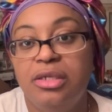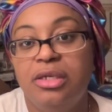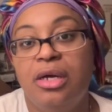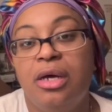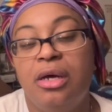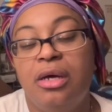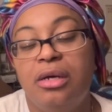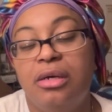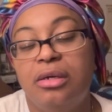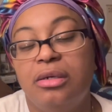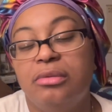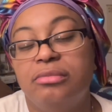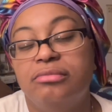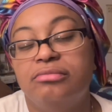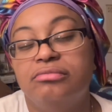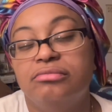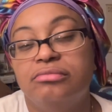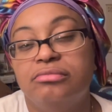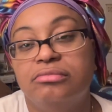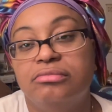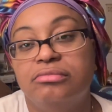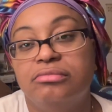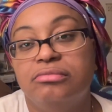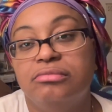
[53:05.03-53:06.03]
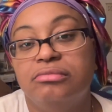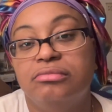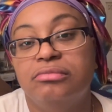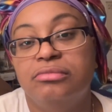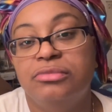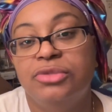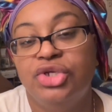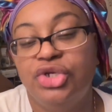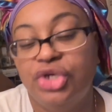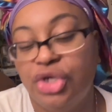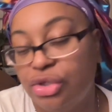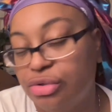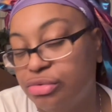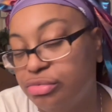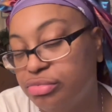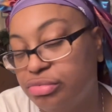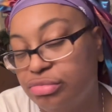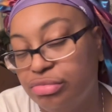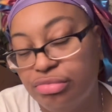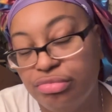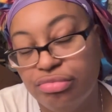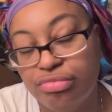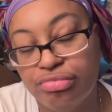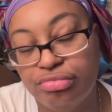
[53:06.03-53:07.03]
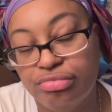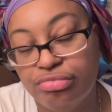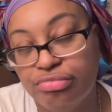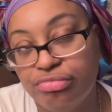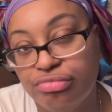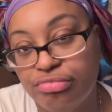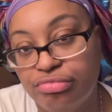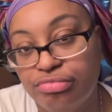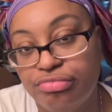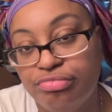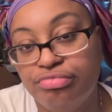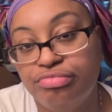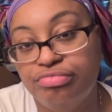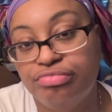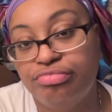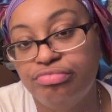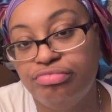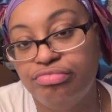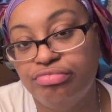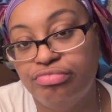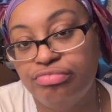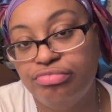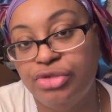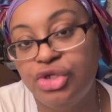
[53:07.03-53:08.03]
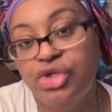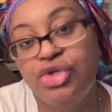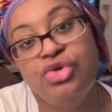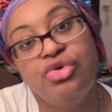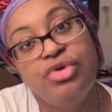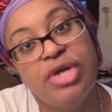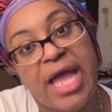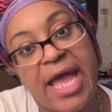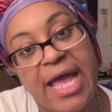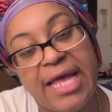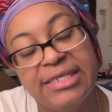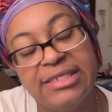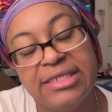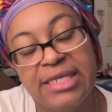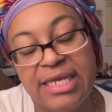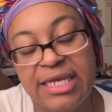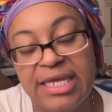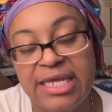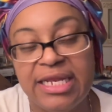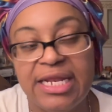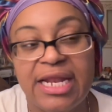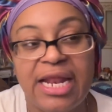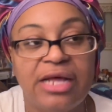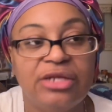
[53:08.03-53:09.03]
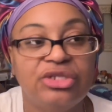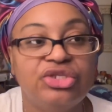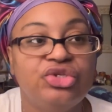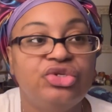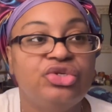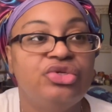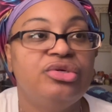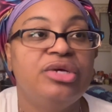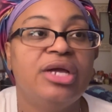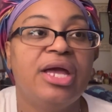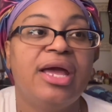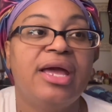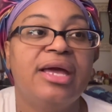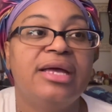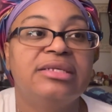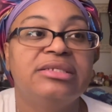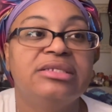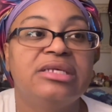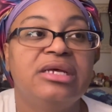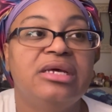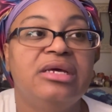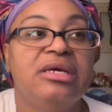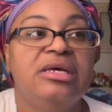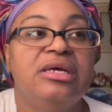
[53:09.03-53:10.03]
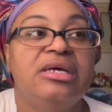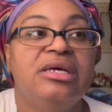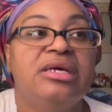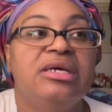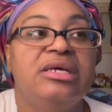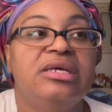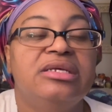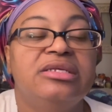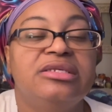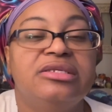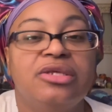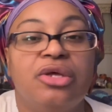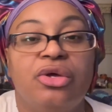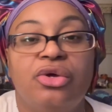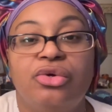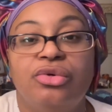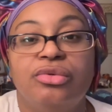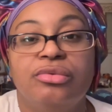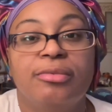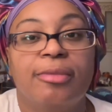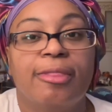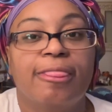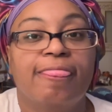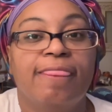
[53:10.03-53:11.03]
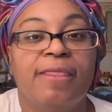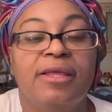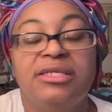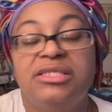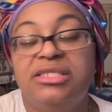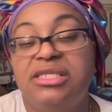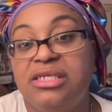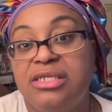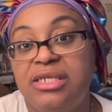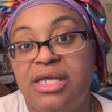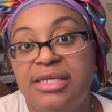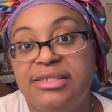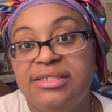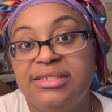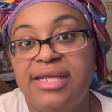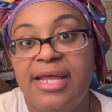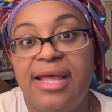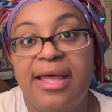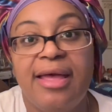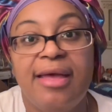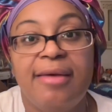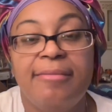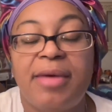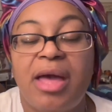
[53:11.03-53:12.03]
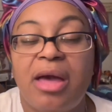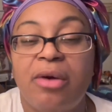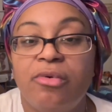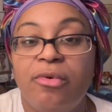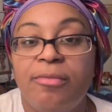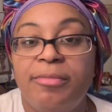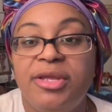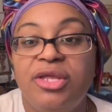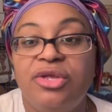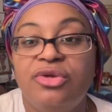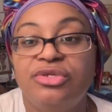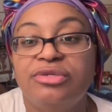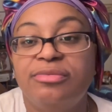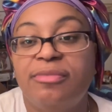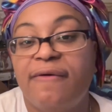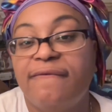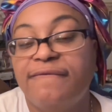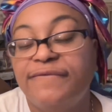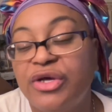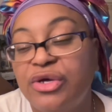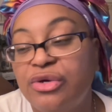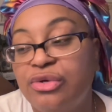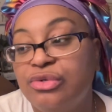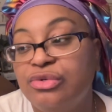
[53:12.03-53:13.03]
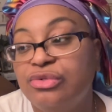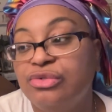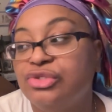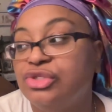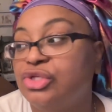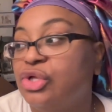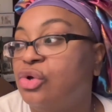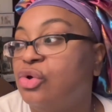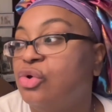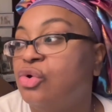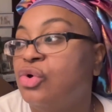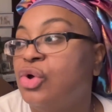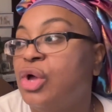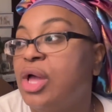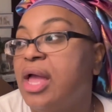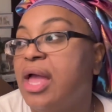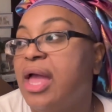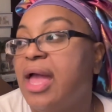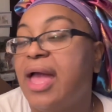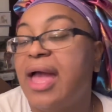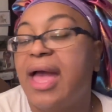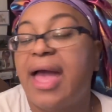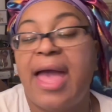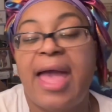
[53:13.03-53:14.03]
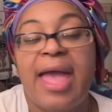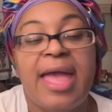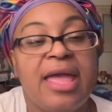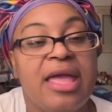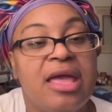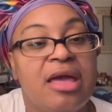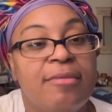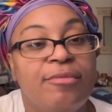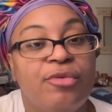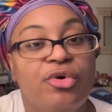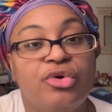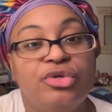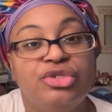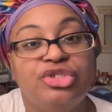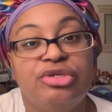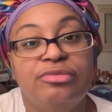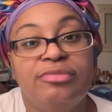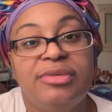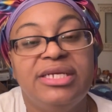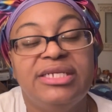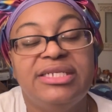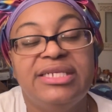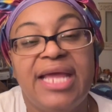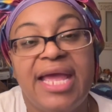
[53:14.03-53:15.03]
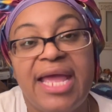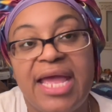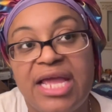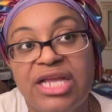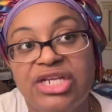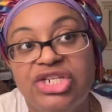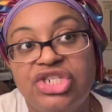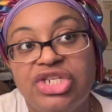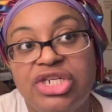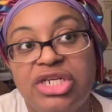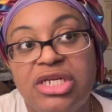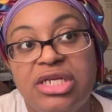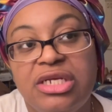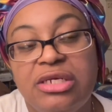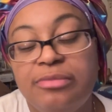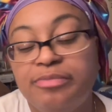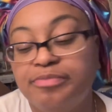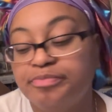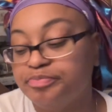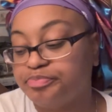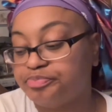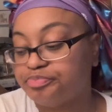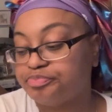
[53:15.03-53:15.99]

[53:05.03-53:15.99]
um, you know, to you guys. They get it out to you guys. So until that time, I will be using my phone. So I am going to be dashing